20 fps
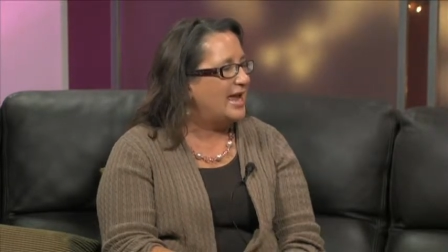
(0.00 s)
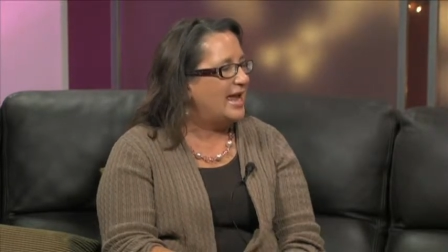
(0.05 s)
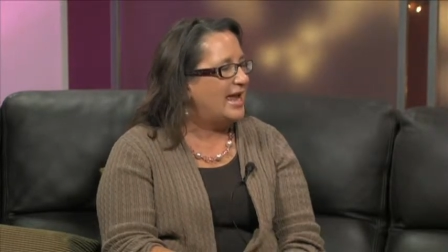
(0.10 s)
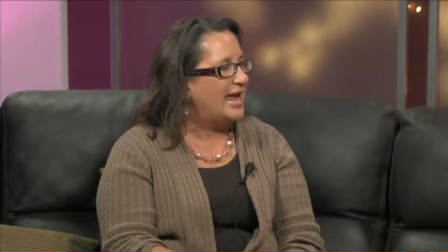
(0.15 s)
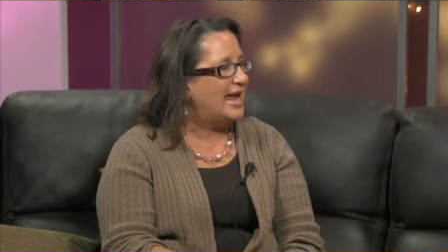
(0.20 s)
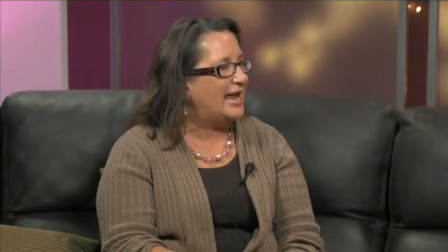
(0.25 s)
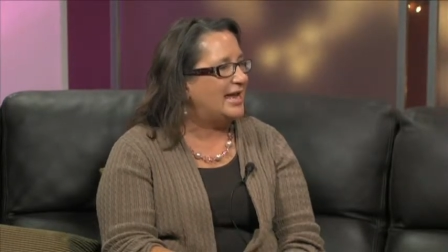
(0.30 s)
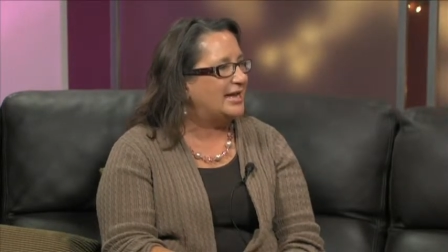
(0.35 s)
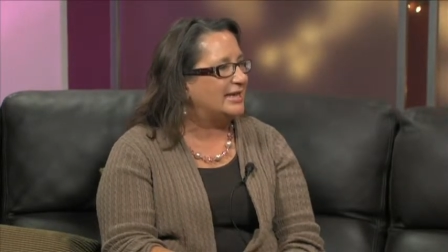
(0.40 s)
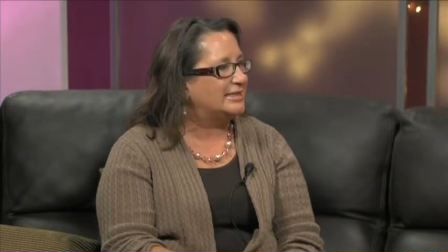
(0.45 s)

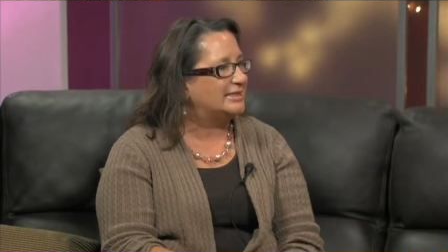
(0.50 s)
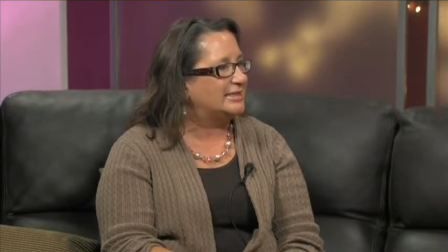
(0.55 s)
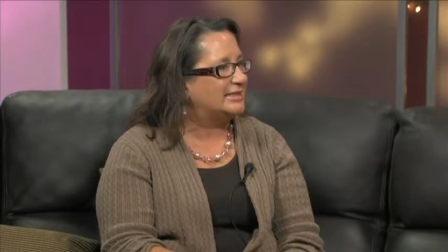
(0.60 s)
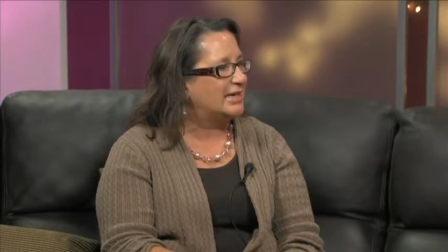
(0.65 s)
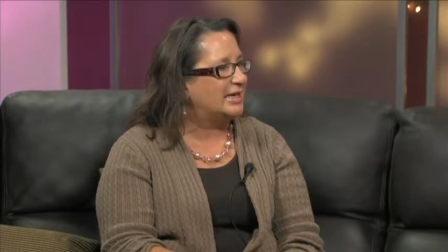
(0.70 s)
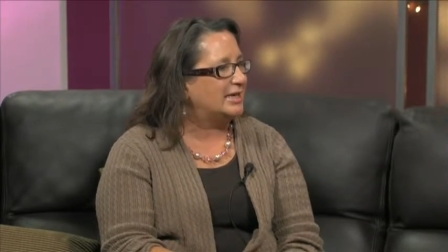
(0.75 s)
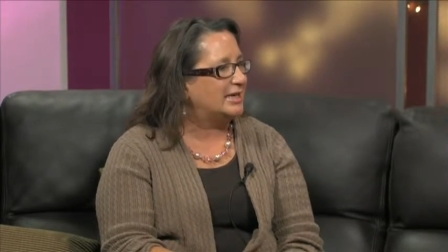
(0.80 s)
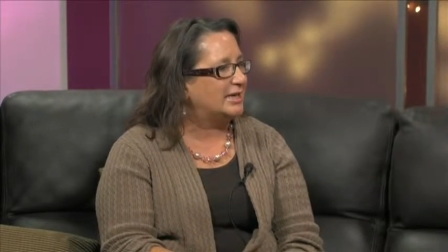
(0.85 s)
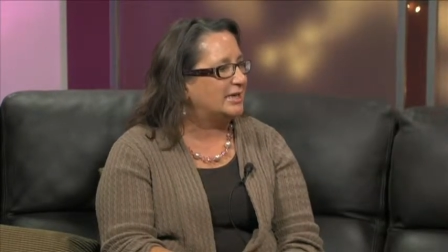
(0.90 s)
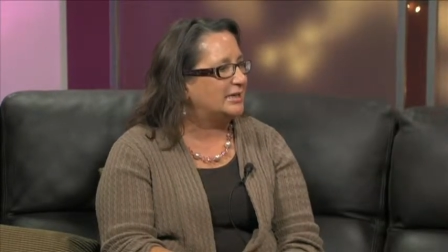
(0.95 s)
And
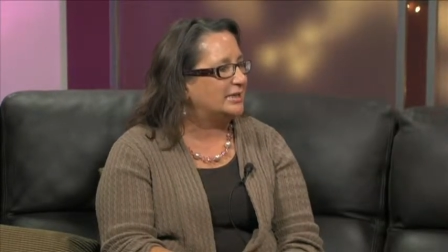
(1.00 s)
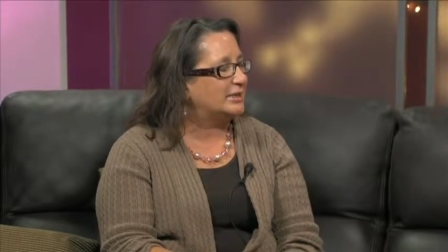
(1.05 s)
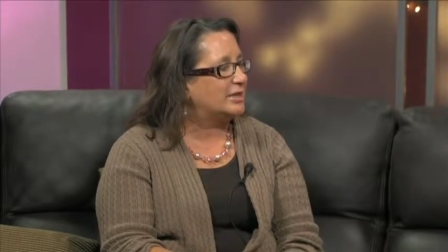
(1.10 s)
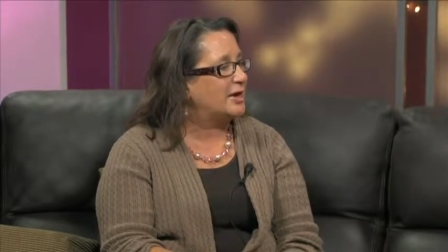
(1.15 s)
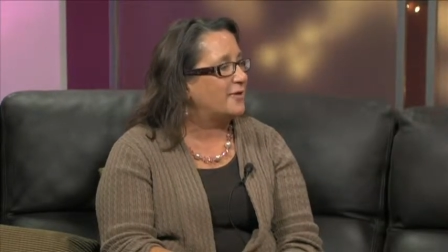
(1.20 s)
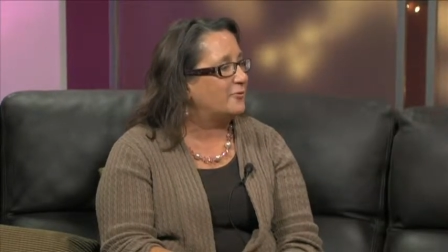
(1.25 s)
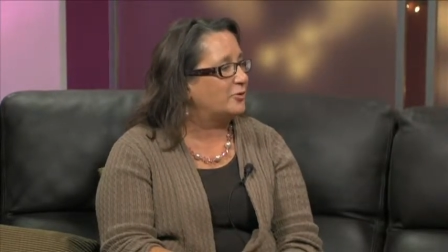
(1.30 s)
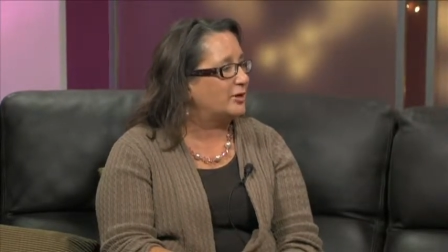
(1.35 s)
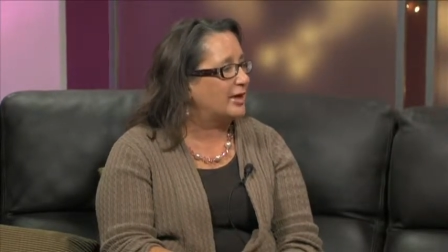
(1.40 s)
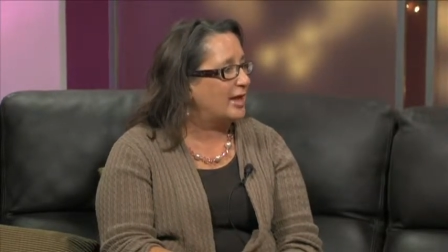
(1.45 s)
uh,
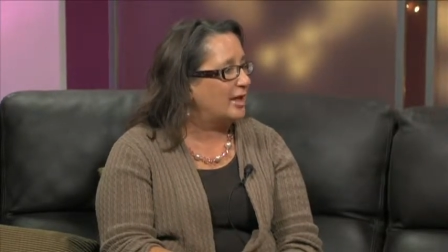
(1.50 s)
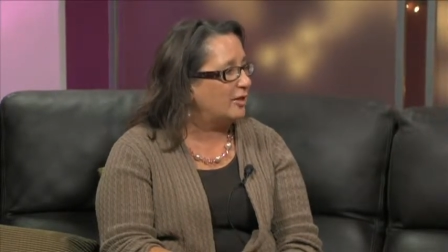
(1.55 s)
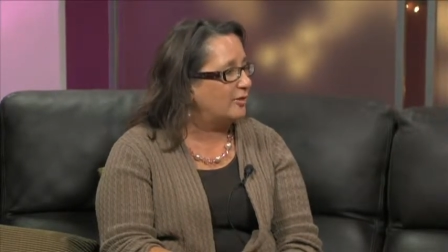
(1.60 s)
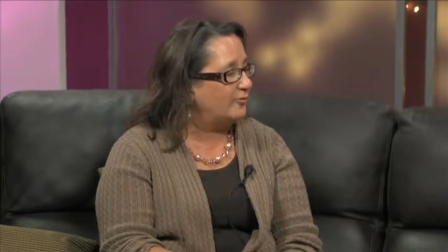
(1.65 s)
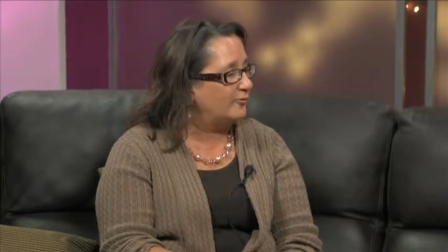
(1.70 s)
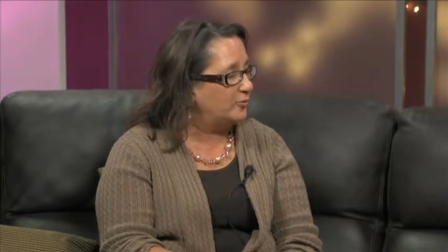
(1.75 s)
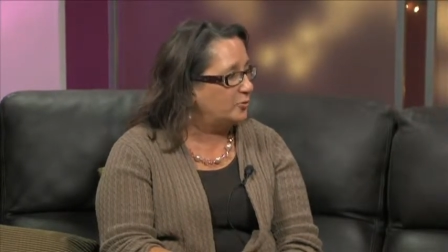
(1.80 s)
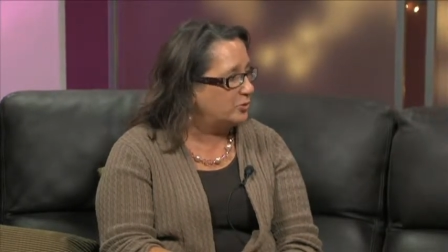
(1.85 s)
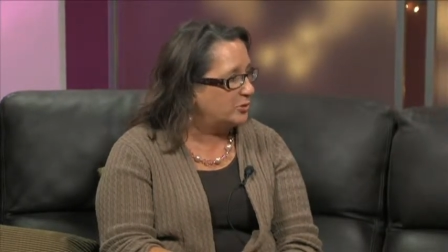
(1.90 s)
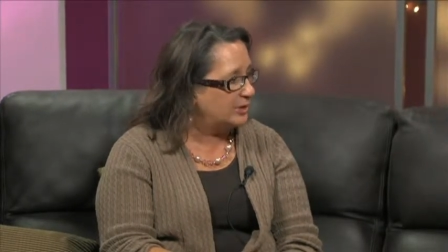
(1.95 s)
Covered
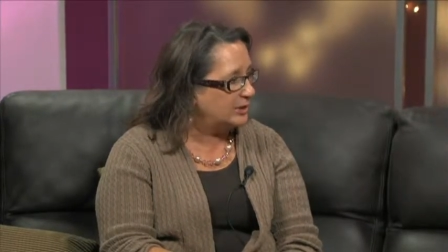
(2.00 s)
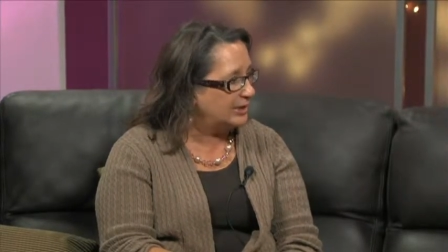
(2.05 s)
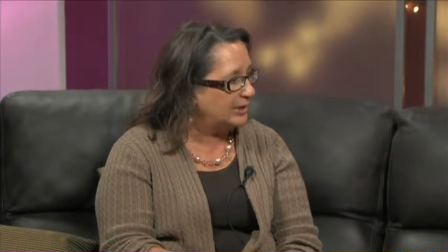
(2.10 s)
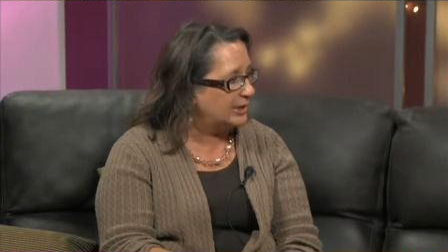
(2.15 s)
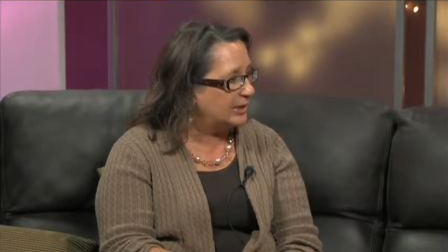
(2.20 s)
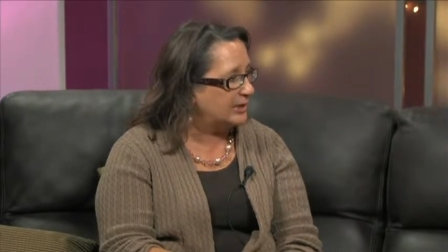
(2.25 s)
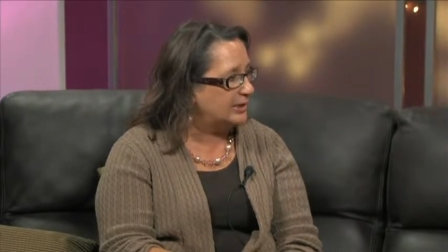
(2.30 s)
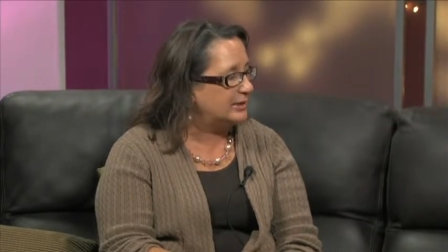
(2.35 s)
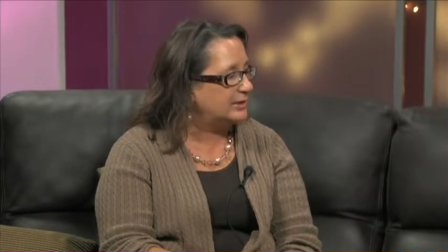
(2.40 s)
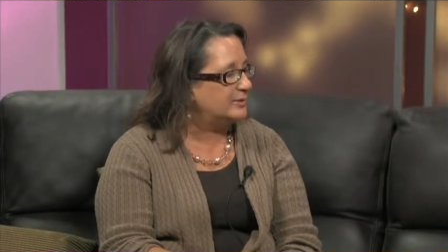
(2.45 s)

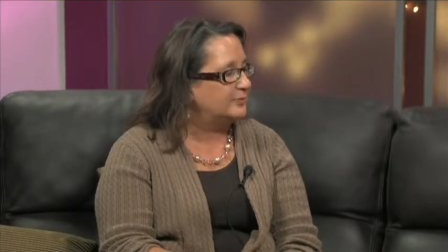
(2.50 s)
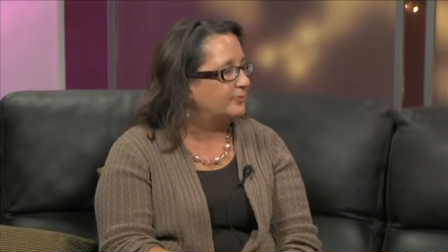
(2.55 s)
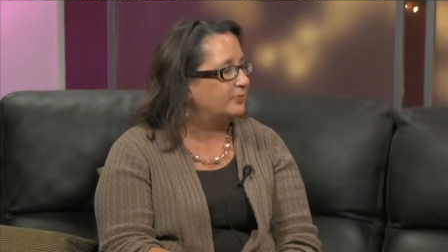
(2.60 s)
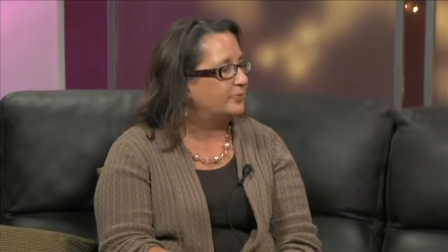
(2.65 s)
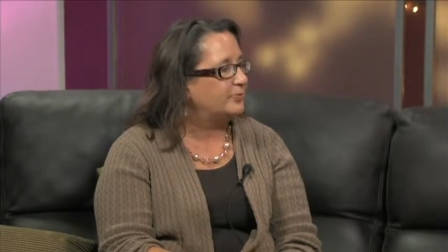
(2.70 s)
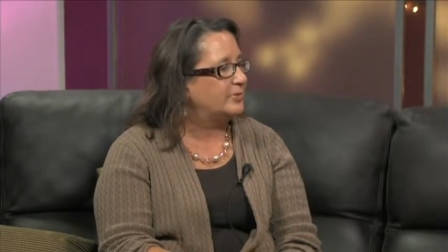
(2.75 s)
California